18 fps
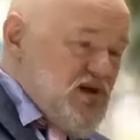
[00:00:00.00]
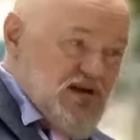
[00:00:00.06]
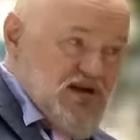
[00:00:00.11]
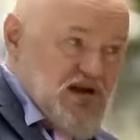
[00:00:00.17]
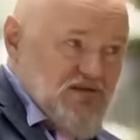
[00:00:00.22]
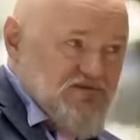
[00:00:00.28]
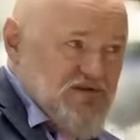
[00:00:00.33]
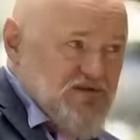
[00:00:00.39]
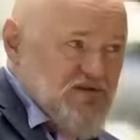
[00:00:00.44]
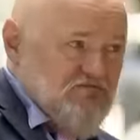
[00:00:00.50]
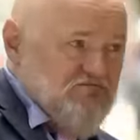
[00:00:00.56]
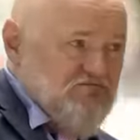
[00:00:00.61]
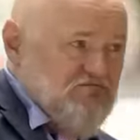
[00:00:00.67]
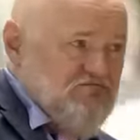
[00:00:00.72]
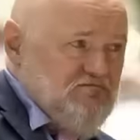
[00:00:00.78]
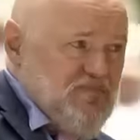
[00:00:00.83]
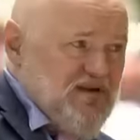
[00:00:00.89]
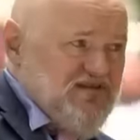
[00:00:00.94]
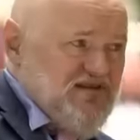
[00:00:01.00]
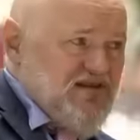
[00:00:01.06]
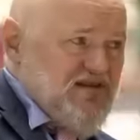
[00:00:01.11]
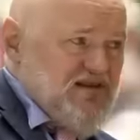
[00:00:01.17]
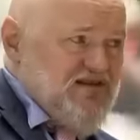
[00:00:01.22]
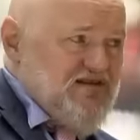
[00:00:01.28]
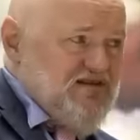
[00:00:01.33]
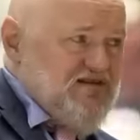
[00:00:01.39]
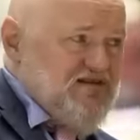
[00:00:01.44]
And I think
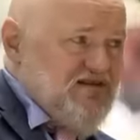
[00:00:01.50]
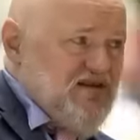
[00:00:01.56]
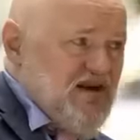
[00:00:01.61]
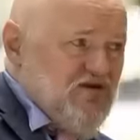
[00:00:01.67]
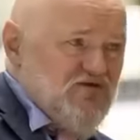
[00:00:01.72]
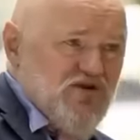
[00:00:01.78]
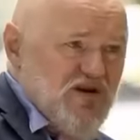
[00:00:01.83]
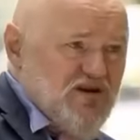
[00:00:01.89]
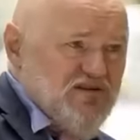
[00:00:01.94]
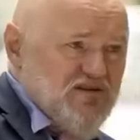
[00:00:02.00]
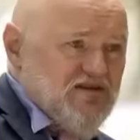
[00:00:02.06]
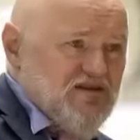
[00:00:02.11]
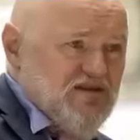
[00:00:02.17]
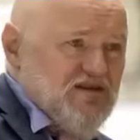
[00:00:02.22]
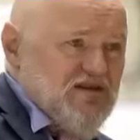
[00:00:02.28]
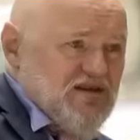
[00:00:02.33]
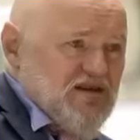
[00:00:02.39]
basically they are right.